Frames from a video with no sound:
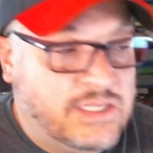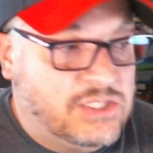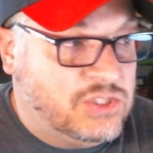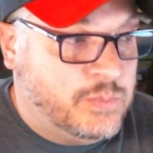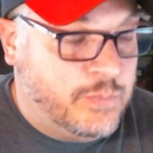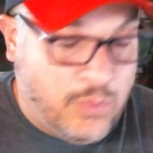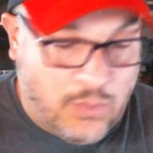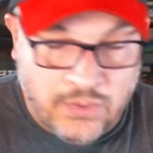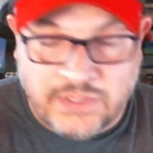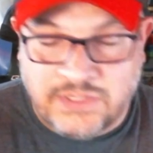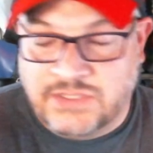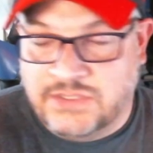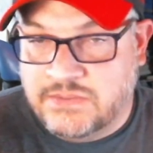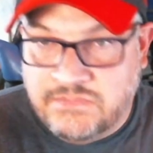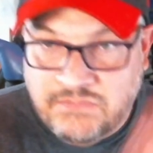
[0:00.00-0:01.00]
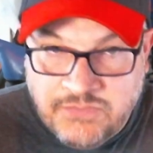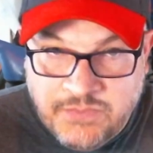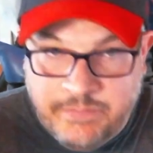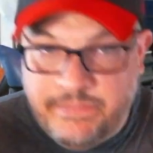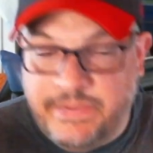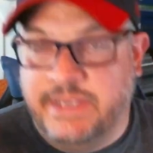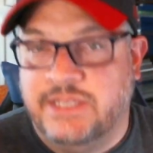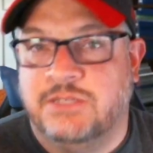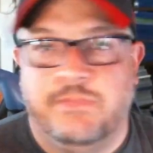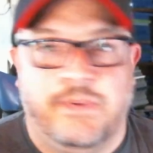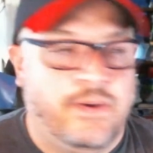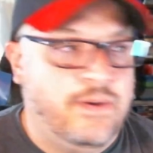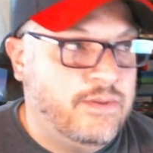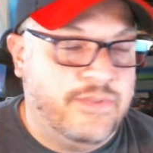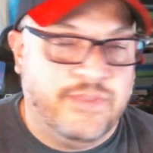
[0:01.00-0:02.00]
sports,
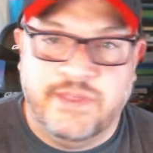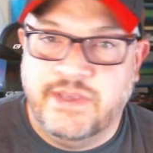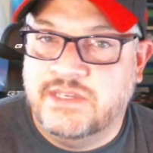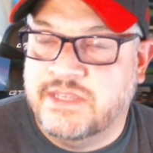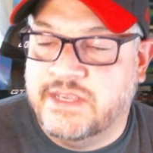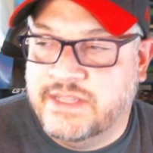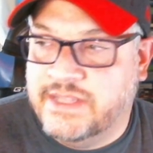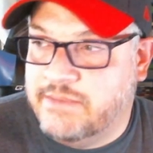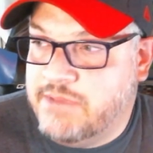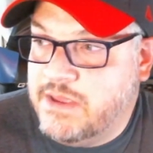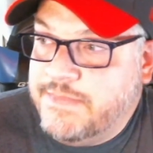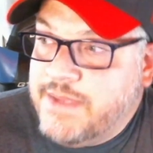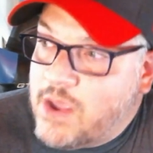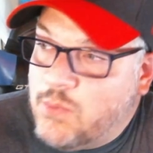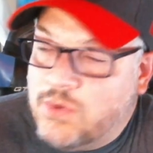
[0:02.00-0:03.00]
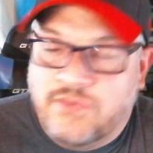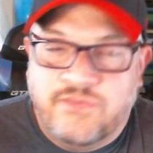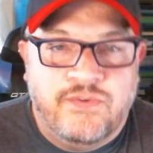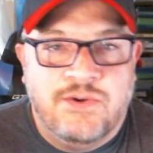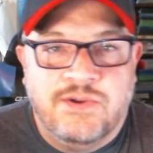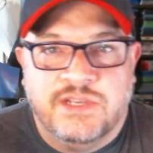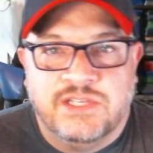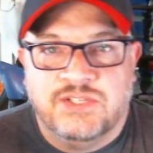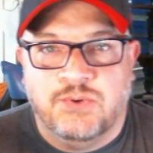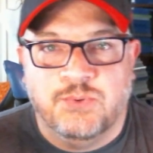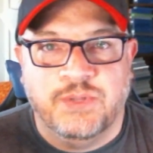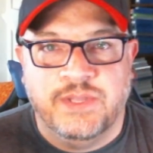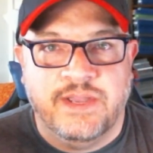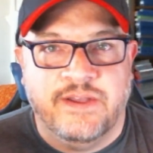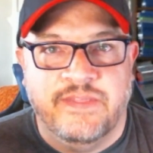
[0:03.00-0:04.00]
baseball, things like that. Maybe I would have focused
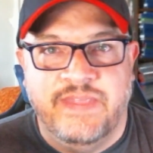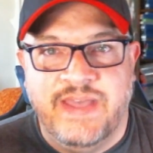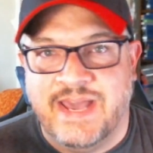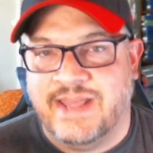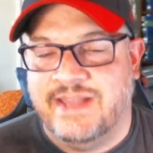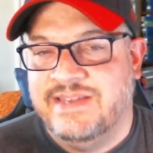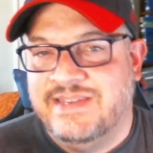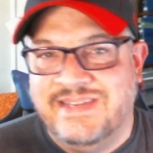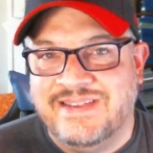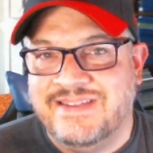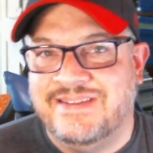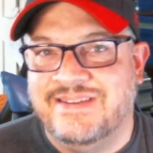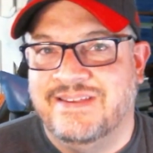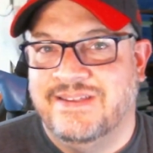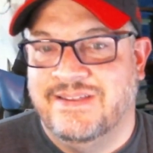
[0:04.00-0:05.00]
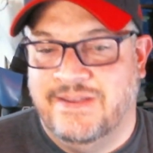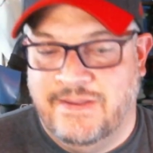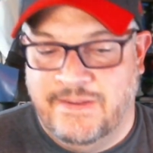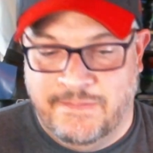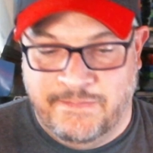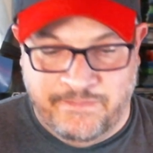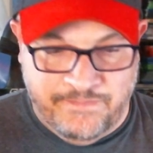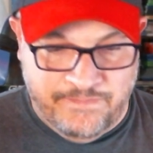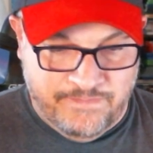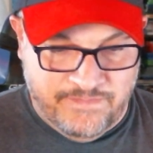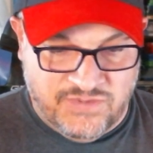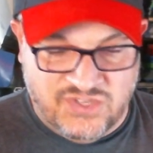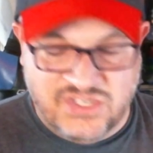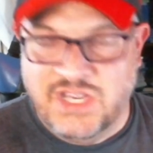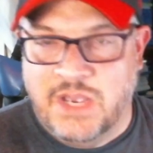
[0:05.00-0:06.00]
only on that. I did
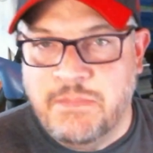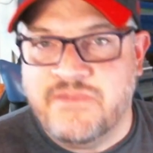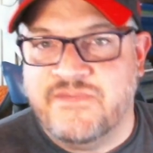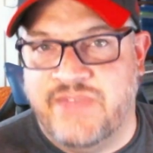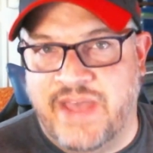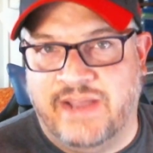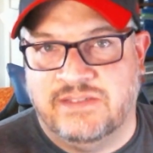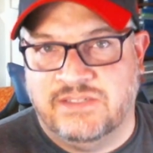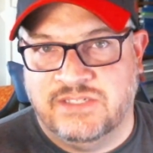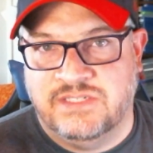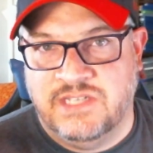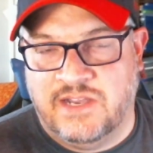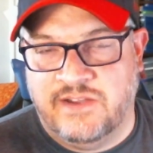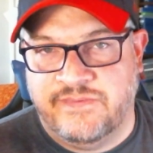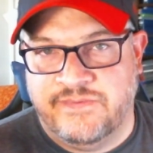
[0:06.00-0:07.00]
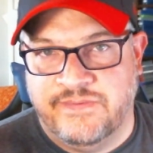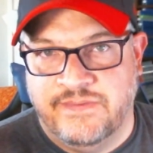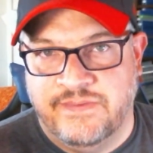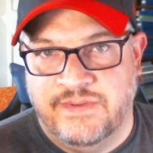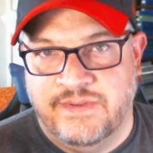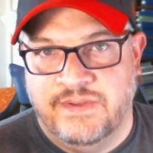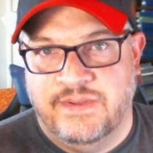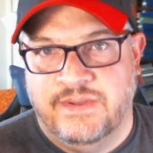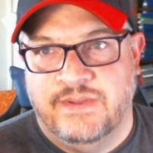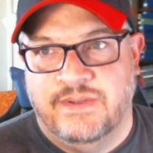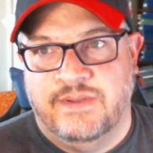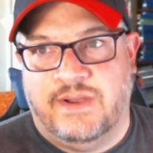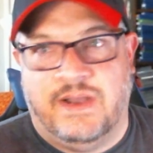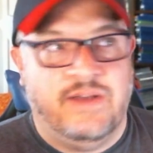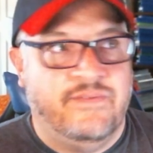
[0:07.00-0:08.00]
some of that stuff,
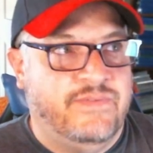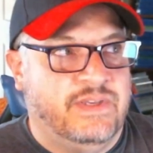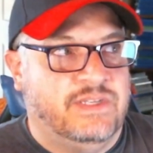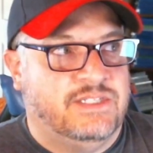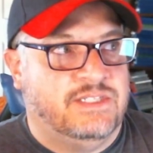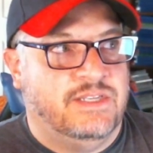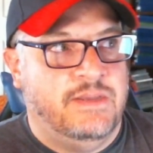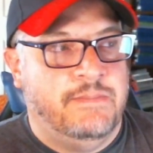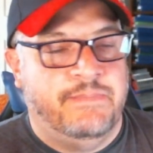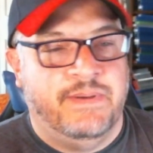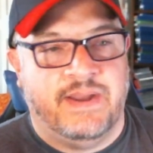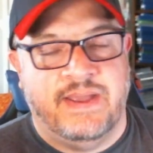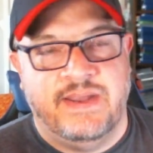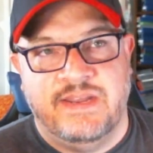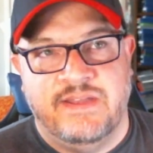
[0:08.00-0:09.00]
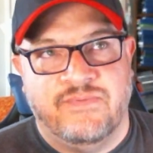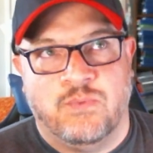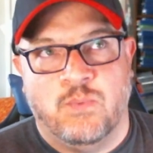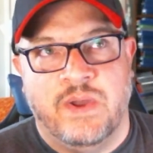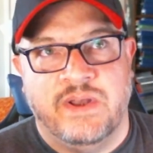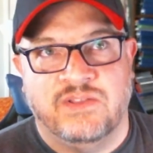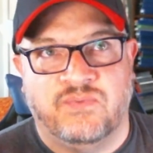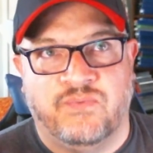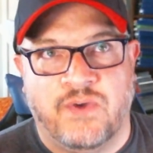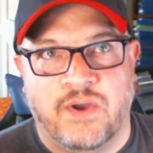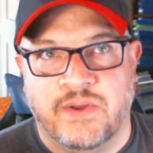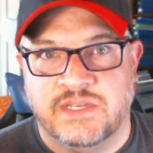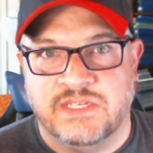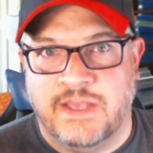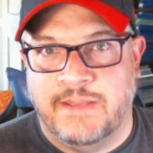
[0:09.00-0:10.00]
obviously, but I never went as
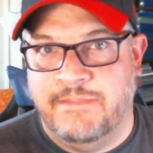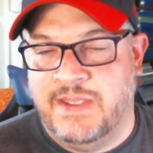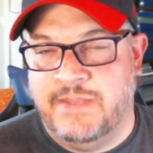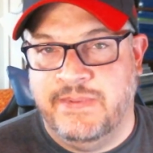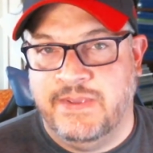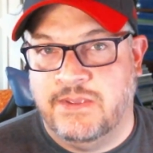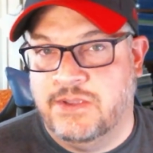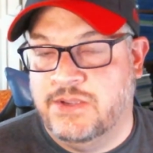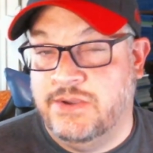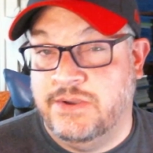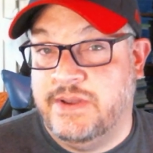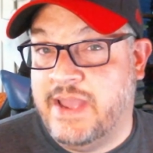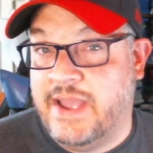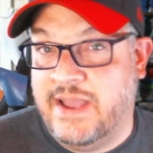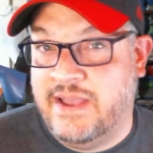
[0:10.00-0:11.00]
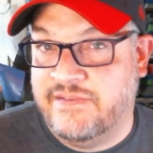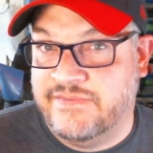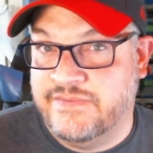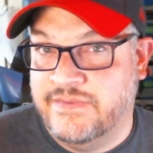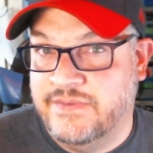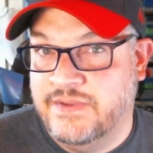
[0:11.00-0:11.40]
far as I maybe could have